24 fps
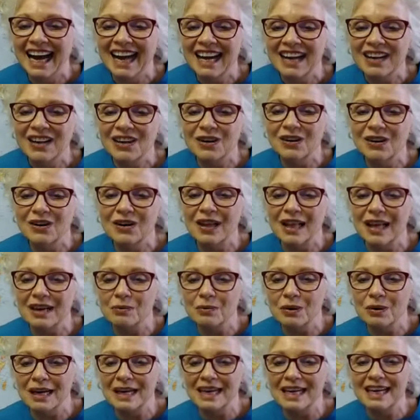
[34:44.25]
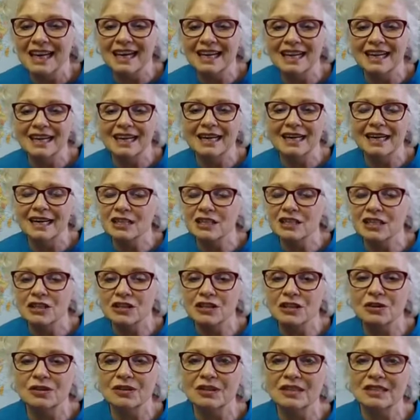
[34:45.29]
Cool. And Juanita, it's
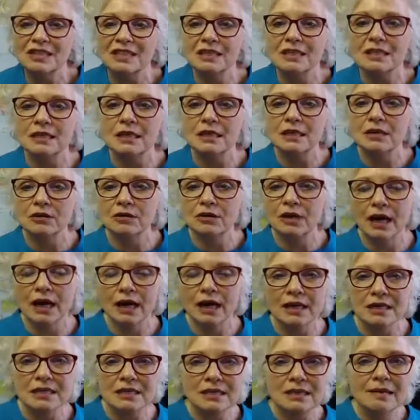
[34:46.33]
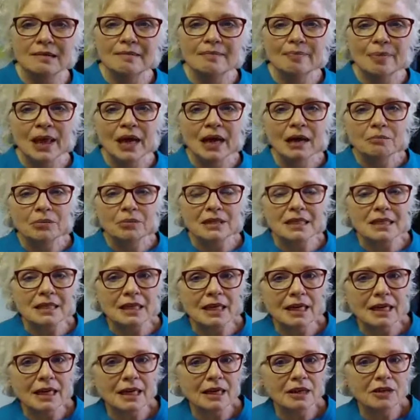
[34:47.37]
so good to see you guys. But
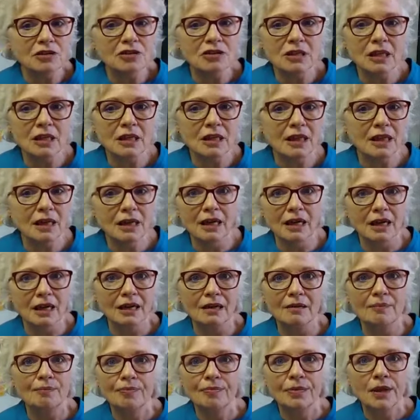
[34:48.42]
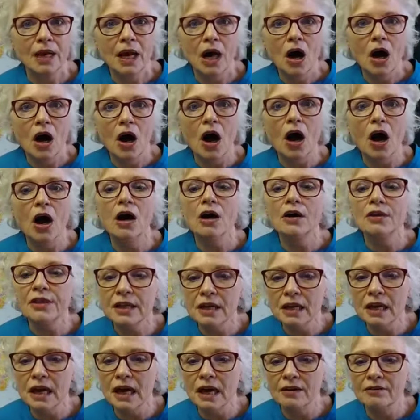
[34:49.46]
see, here's the thing. All the
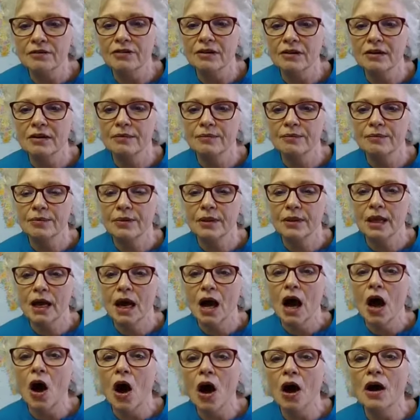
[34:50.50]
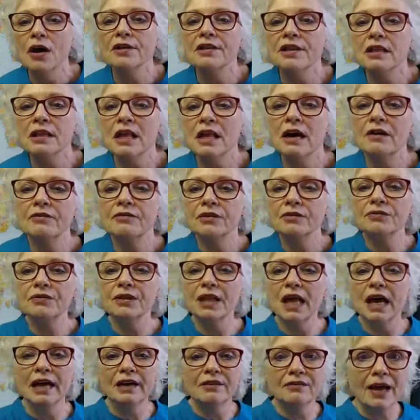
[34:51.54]
love of
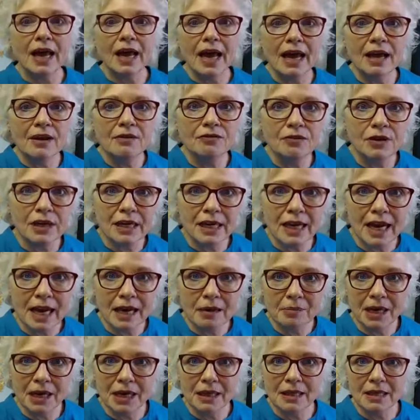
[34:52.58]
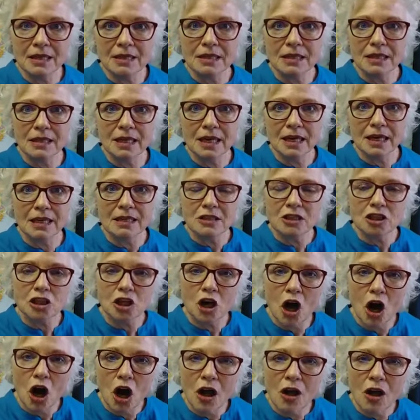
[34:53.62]
life, every name on this list
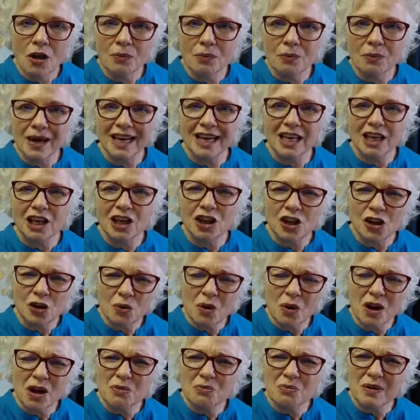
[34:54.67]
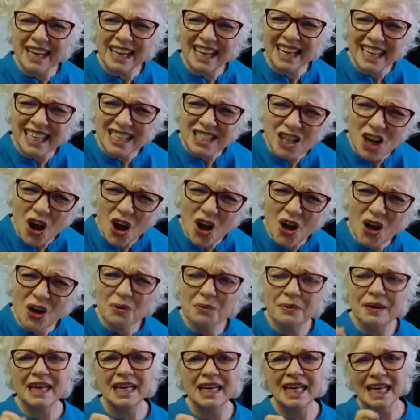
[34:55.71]
it's
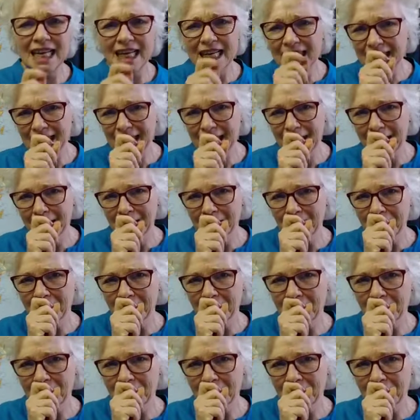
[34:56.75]
already in there,